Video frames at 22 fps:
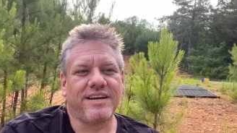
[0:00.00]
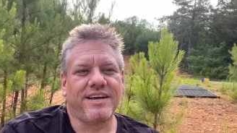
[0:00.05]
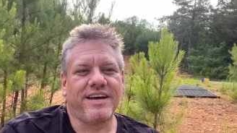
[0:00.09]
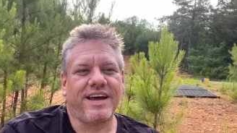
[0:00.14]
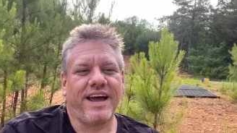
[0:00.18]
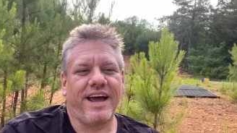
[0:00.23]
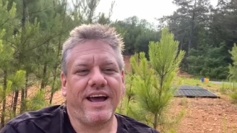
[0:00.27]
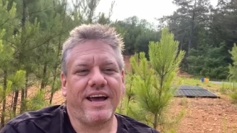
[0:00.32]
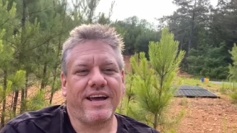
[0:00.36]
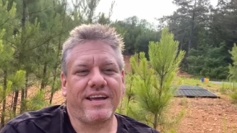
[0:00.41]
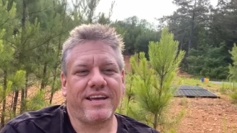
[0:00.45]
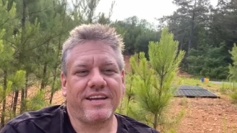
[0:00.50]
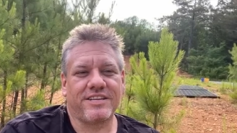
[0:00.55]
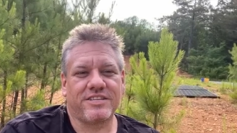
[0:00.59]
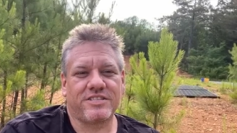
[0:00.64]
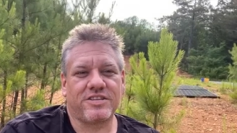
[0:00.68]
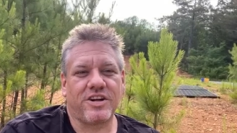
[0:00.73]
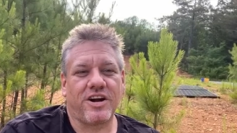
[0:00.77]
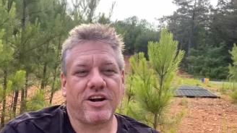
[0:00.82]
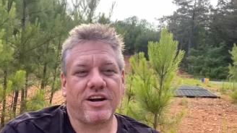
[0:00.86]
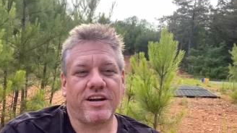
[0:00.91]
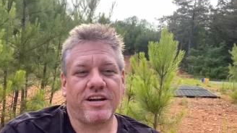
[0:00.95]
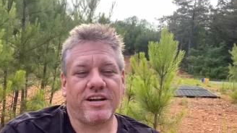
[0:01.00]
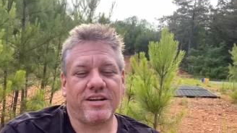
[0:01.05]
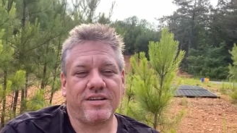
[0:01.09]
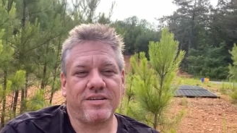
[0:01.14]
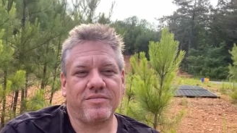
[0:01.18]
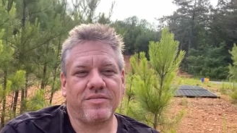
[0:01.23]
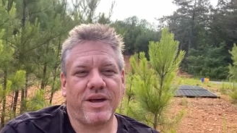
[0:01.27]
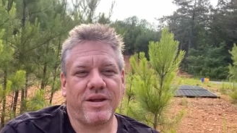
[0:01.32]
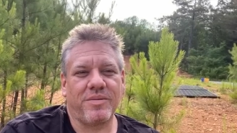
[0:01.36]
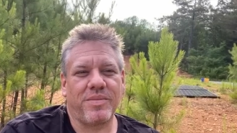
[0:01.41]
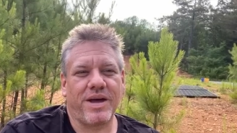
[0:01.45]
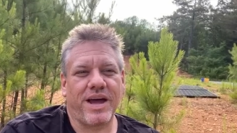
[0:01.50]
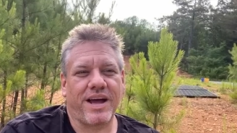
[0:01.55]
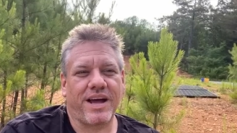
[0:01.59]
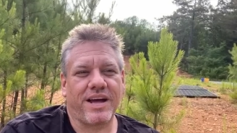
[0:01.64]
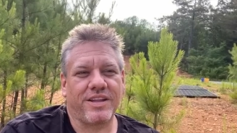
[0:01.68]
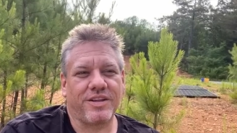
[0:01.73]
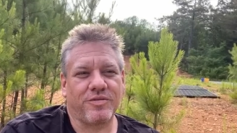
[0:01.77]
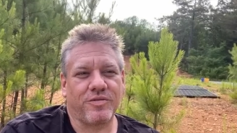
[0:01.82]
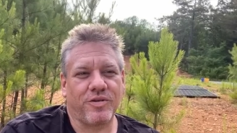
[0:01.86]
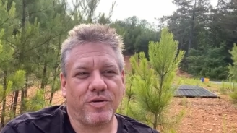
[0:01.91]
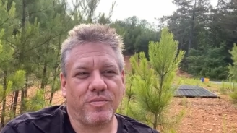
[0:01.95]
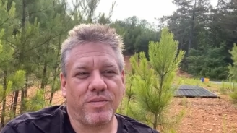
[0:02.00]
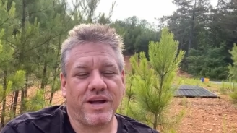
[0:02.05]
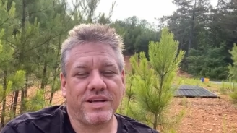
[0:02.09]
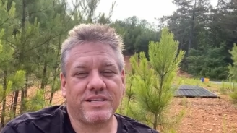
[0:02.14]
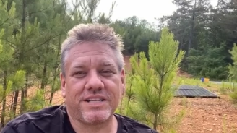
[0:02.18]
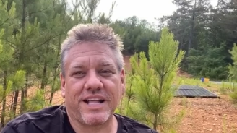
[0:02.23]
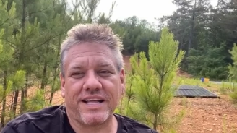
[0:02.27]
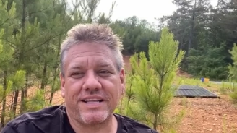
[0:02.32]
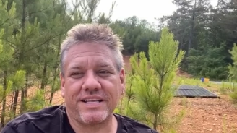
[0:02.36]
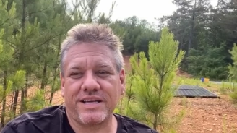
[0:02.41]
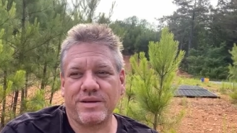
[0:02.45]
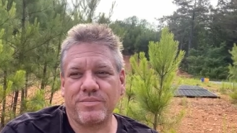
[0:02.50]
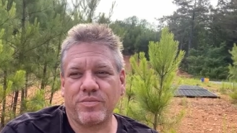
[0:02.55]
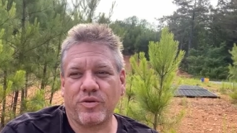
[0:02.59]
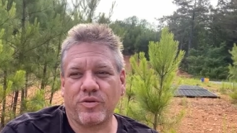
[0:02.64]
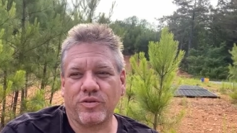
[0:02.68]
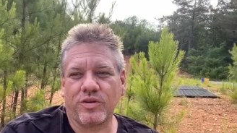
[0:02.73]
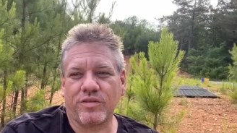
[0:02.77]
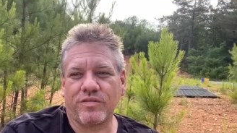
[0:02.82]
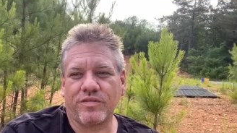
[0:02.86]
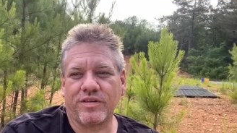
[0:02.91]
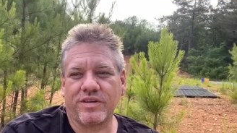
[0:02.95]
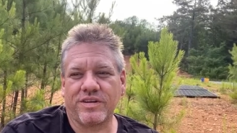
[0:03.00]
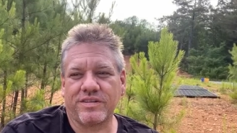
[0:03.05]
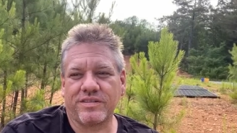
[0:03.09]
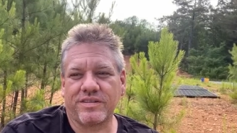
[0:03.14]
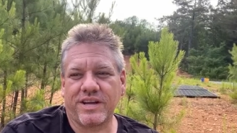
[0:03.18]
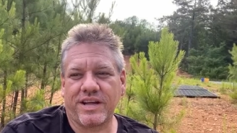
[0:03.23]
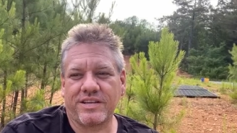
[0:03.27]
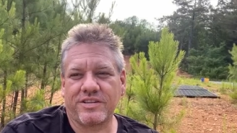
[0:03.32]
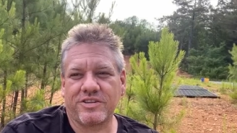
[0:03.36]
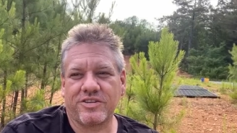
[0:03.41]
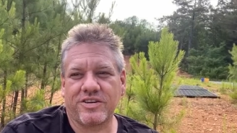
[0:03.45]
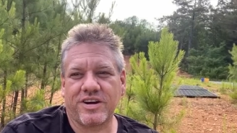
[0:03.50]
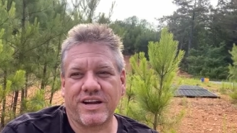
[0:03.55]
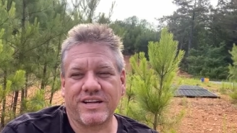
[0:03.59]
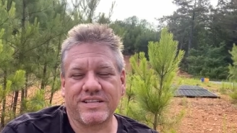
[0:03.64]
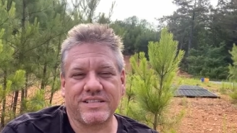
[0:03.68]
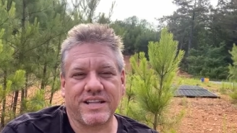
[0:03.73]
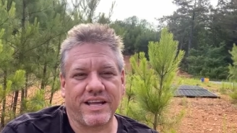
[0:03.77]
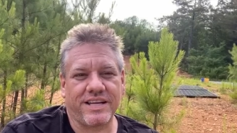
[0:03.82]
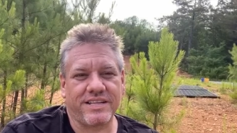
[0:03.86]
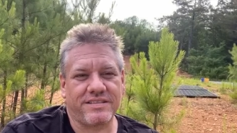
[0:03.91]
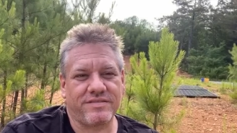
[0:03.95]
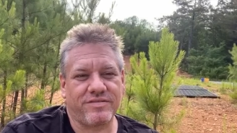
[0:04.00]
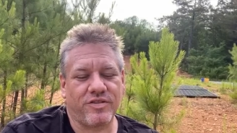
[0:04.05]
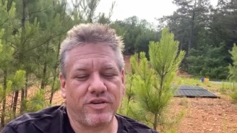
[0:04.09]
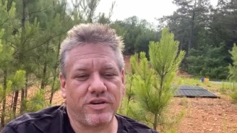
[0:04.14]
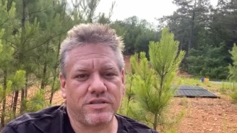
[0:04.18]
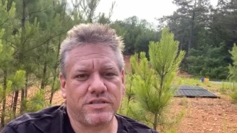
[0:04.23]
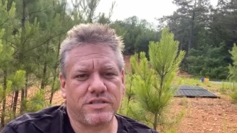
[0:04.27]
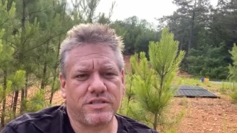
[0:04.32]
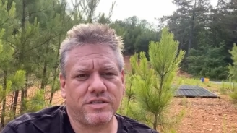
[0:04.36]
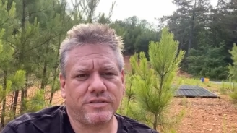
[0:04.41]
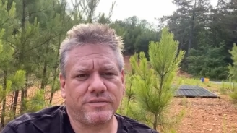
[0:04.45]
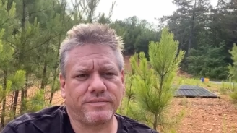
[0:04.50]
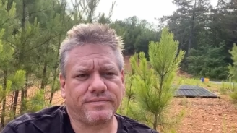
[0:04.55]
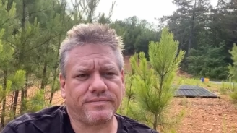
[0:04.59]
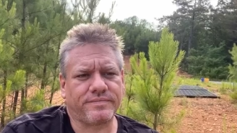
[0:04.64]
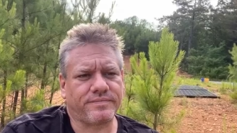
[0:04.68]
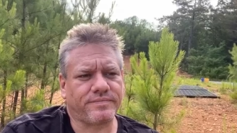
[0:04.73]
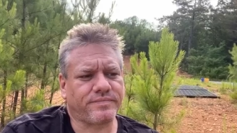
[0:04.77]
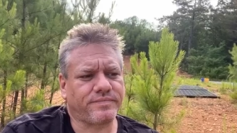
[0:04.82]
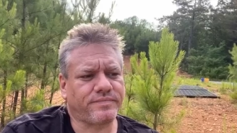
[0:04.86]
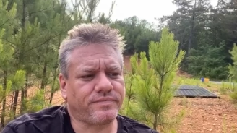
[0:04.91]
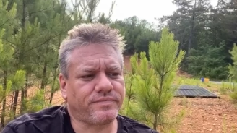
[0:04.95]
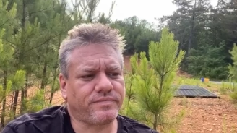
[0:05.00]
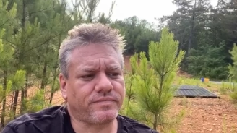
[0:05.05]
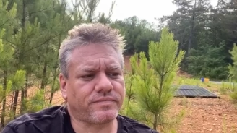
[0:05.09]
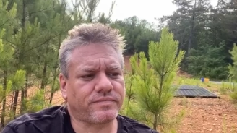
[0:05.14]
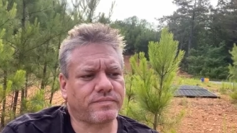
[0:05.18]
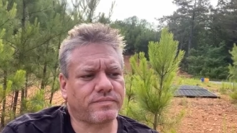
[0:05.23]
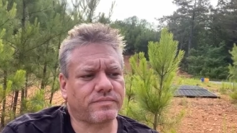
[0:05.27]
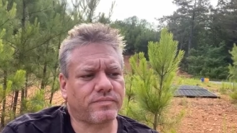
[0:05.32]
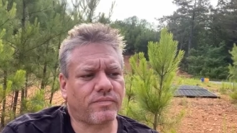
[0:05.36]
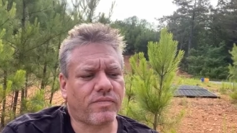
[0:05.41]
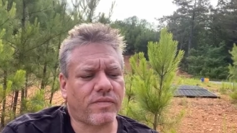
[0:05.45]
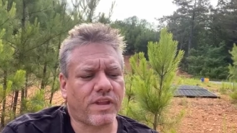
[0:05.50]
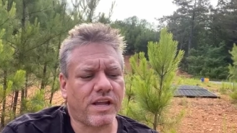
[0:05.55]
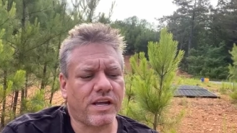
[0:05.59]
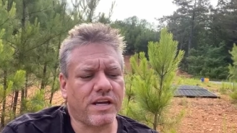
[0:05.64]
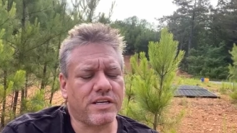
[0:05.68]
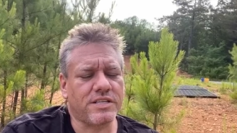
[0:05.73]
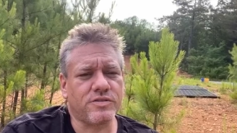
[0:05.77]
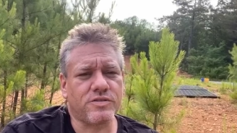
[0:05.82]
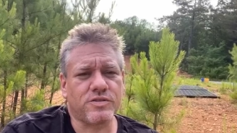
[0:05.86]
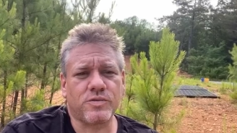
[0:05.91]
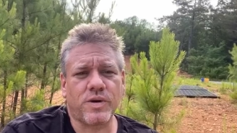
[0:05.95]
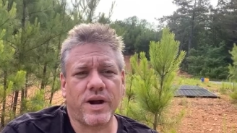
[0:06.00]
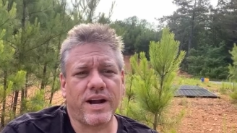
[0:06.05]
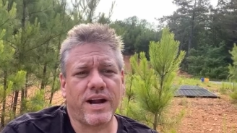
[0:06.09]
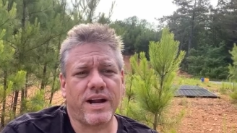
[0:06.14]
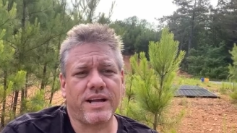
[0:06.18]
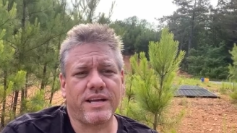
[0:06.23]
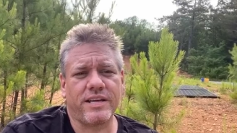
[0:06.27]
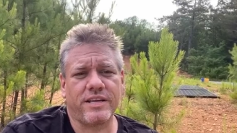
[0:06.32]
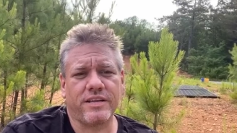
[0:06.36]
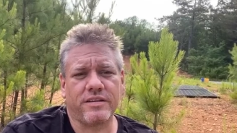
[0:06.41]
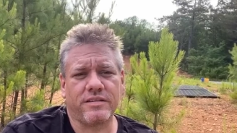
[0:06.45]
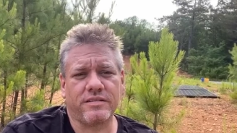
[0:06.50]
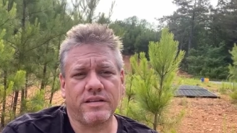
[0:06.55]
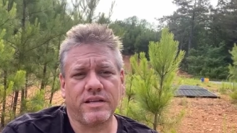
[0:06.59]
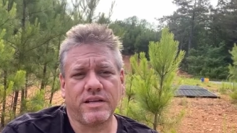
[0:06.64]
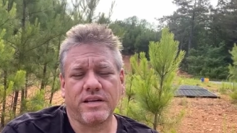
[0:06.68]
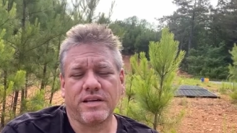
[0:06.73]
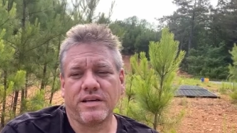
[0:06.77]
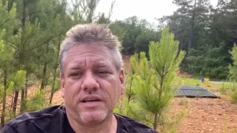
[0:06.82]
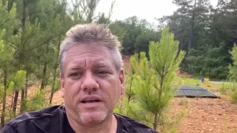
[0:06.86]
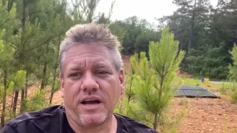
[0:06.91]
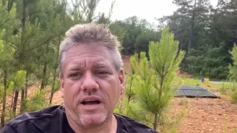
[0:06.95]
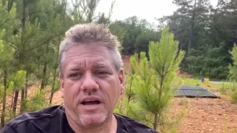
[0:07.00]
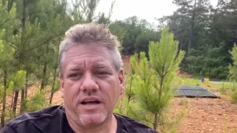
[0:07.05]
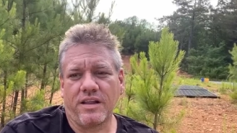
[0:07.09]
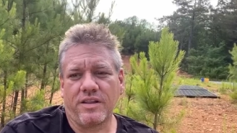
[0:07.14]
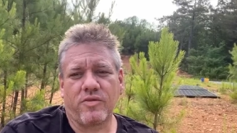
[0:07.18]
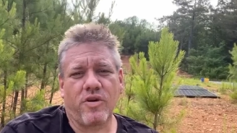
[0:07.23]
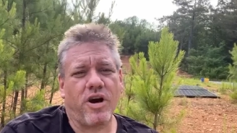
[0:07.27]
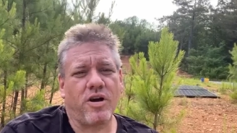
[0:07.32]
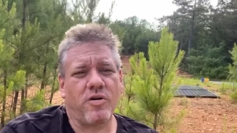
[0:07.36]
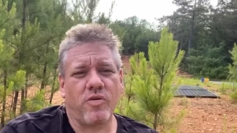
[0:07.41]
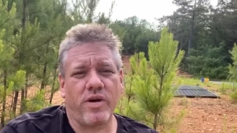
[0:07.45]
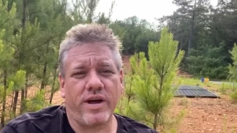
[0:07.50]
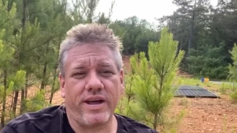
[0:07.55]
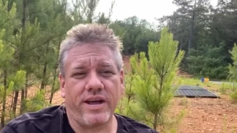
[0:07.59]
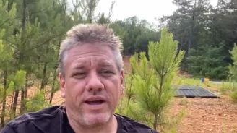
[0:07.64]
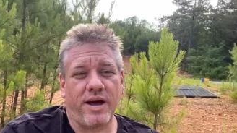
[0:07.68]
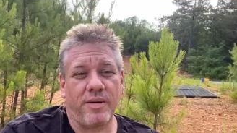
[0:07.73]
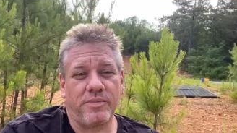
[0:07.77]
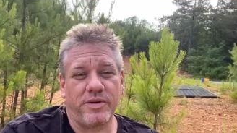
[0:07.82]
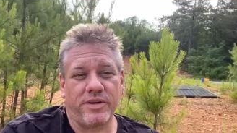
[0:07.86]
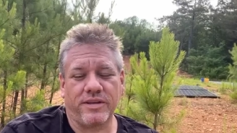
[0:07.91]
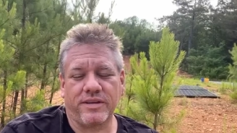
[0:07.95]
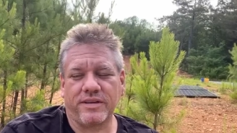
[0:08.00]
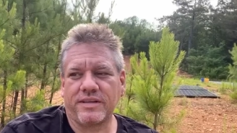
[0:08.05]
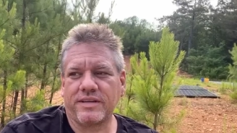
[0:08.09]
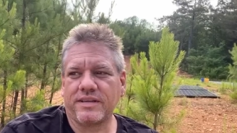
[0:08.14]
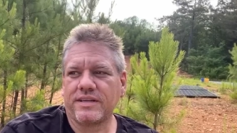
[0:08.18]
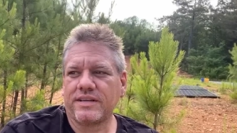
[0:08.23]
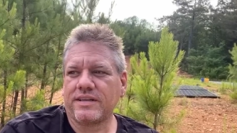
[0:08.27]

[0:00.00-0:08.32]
and get it started and back on the road. But I was glad that he pulled over and turned on his lights for us too, because it was right on a hill, the wrong way, uphill.